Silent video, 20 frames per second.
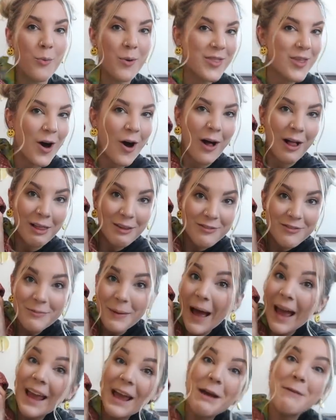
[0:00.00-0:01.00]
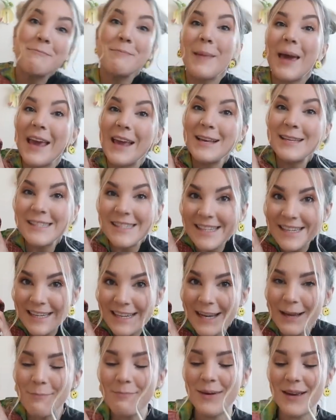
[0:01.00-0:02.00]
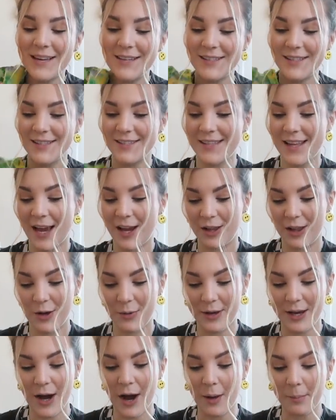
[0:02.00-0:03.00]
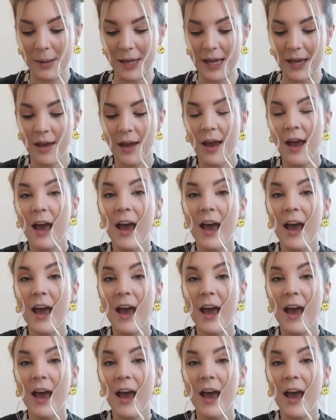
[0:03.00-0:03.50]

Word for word: with all of my amazing pieces that Chloe got me.